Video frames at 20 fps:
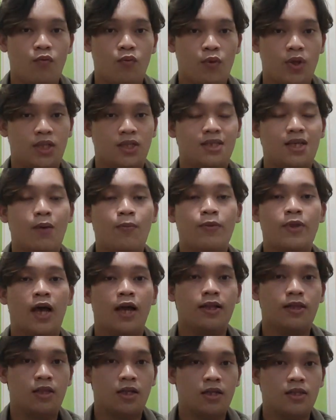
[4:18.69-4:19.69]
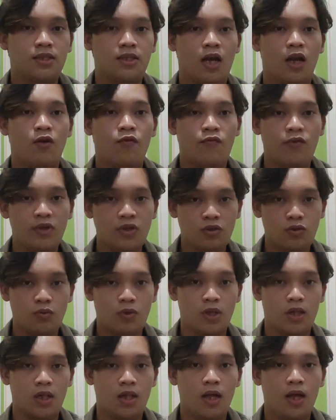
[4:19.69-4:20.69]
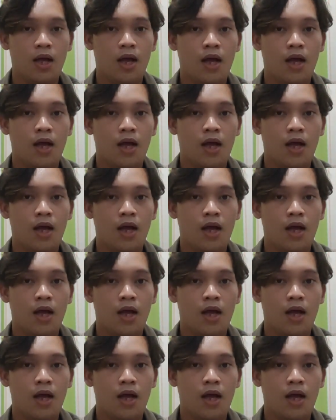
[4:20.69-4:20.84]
with subtitles and visual,